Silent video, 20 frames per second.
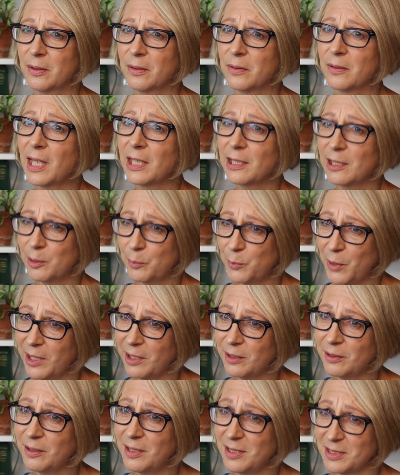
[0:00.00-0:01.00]
That little
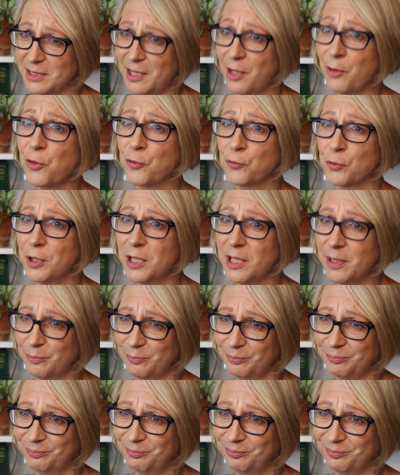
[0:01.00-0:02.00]
man is now 3,
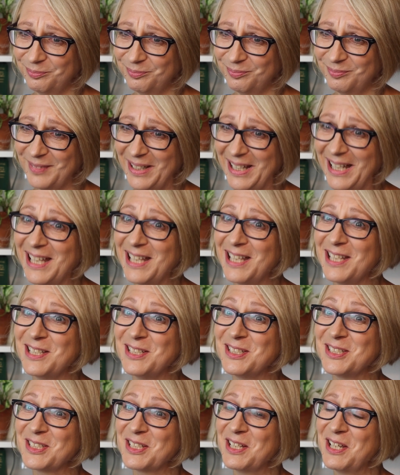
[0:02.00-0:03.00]

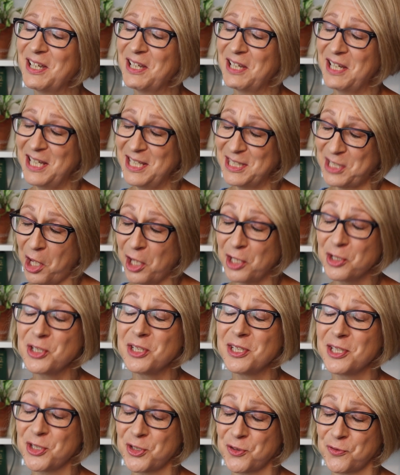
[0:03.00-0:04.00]
and he's going
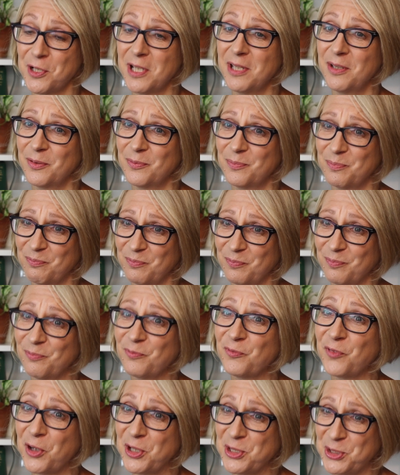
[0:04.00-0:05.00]
to nursery
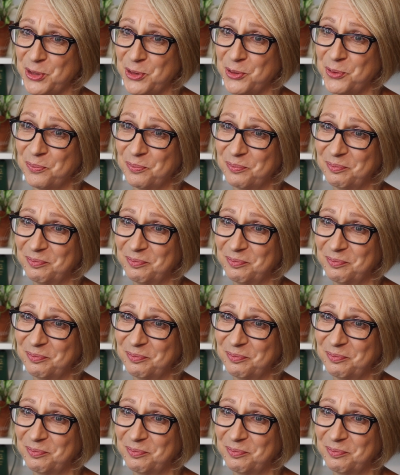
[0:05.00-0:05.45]
very soon.